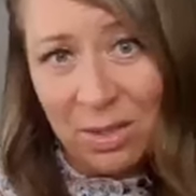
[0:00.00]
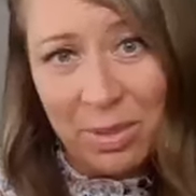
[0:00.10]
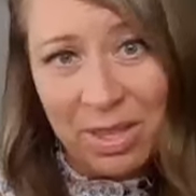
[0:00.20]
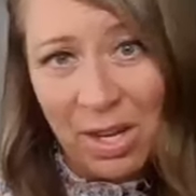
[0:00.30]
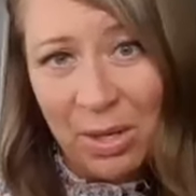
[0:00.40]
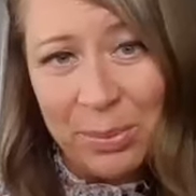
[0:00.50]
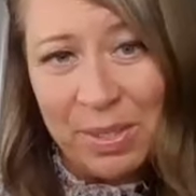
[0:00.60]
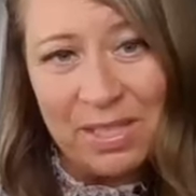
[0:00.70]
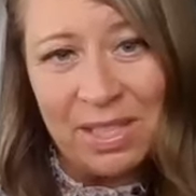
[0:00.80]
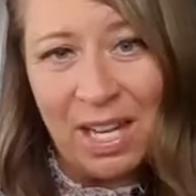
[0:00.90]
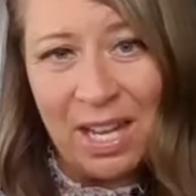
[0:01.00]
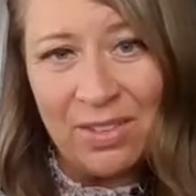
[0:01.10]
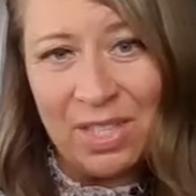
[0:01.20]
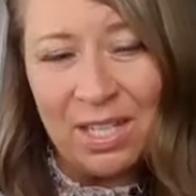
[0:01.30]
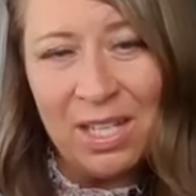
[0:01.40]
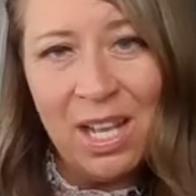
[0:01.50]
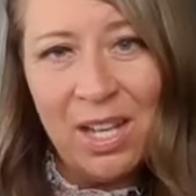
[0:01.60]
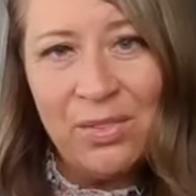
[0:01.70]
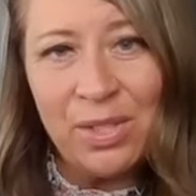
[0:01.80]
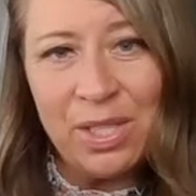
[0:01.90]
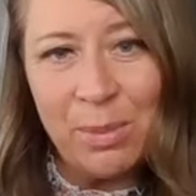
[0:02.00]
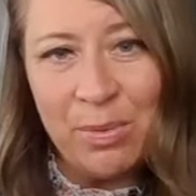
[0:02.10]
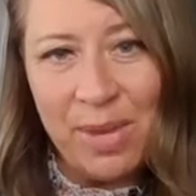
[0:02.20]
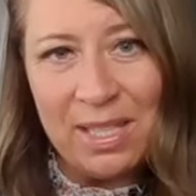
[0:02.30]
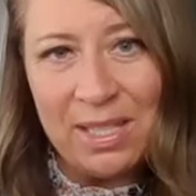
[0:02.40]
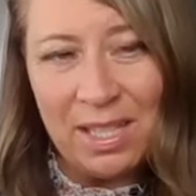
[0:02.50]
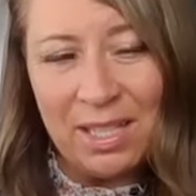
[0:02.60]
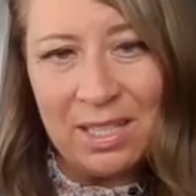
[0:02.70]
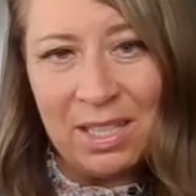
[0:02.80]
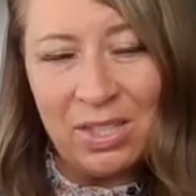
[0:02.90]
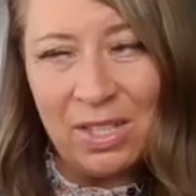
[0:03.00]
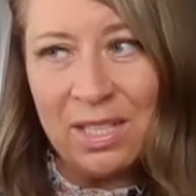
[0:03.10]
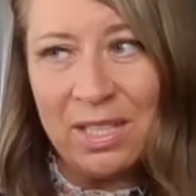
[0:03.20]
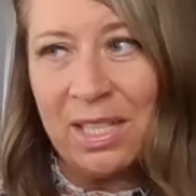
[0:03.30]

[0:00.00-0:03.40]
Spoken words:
herbal therapies that I have done for some of my skin conditions.